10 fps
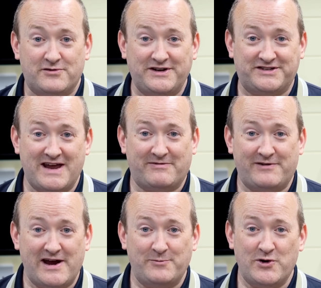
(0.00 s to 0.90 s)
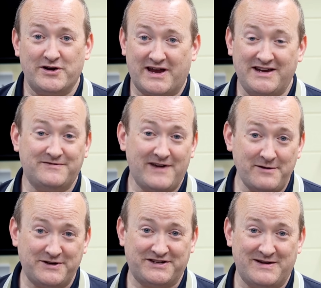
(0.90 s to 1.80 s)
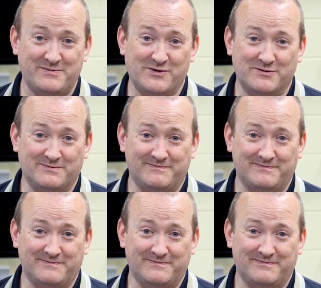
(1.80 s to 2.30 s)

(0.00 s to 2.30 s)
three-step framework is very simple.